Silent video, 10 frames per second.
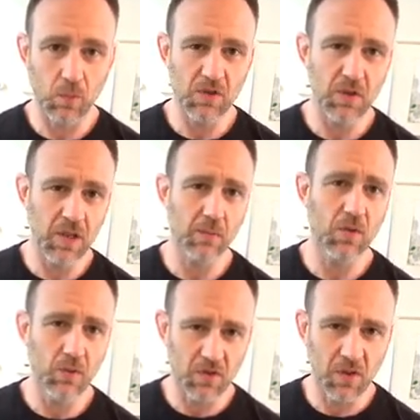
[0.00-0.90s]
Once you get up
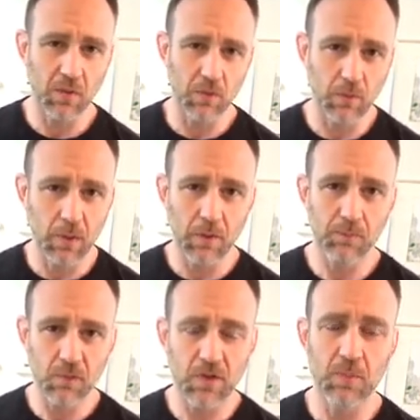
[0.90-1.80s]
to a solid blue belt,
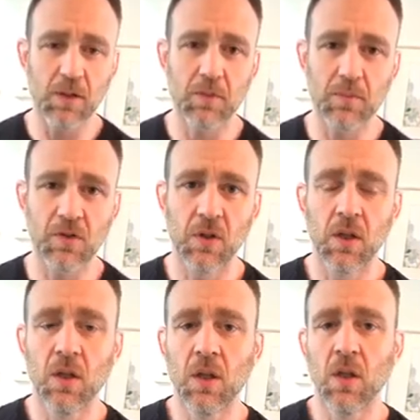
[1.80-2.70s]
this becomes
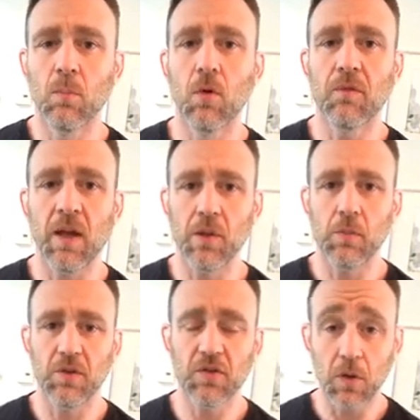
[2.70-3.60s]
more
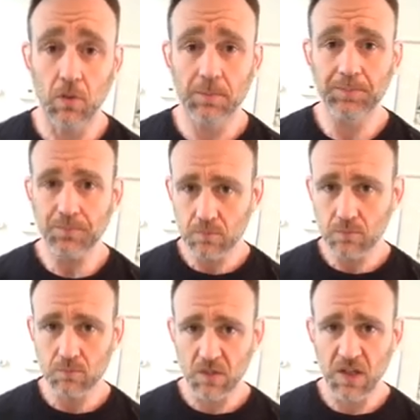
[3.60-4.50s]
valuable. So
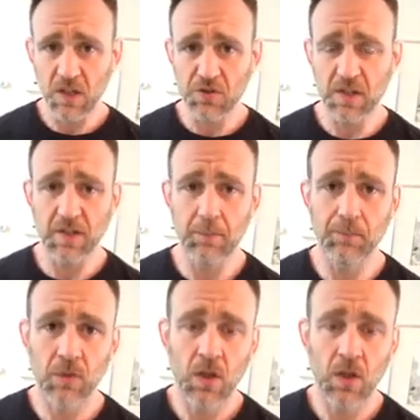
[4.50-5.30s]
here's a tip.